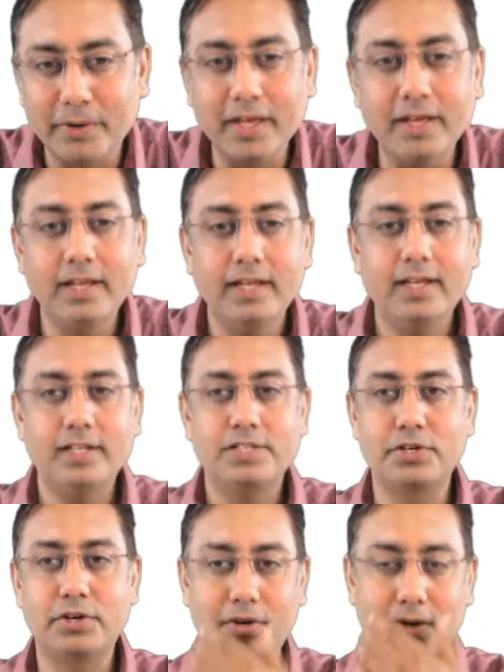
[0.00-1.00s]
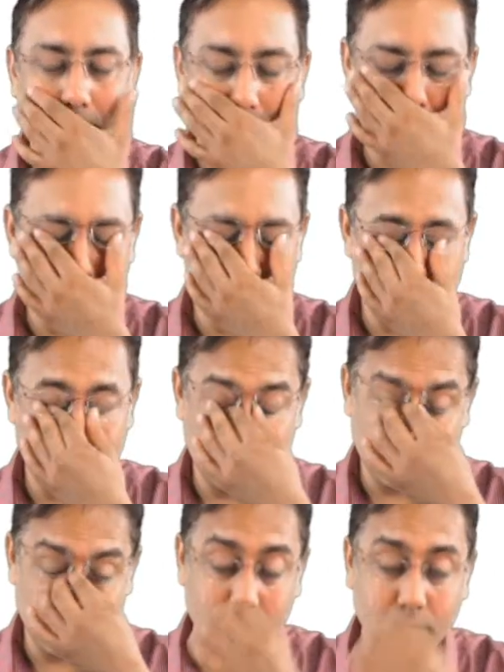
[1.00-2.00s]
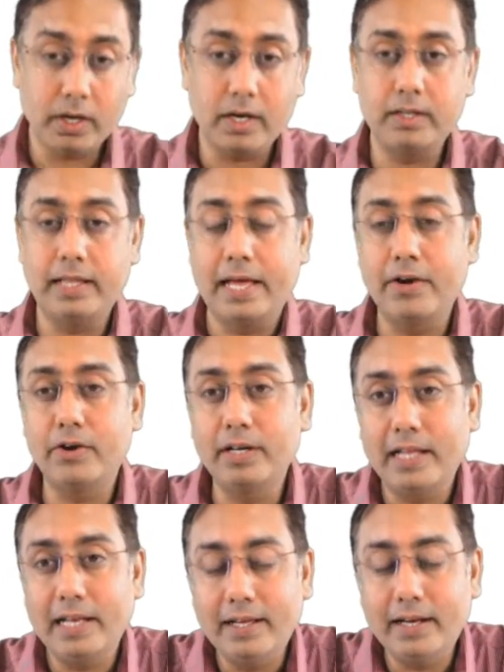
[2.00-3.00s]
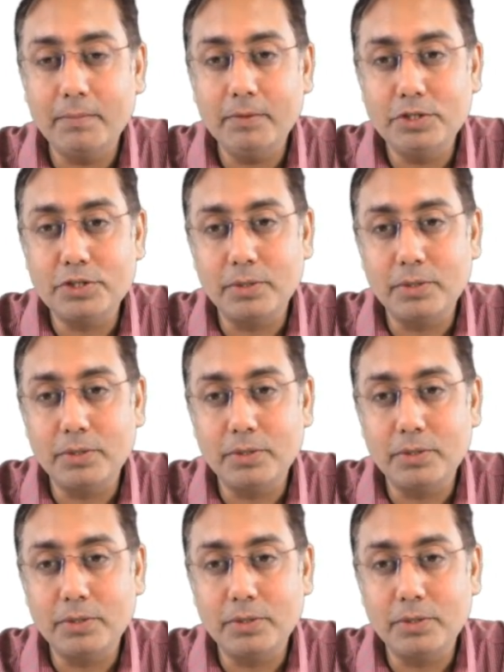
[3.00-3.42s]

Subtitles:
Okay, so if you are there on Telegram,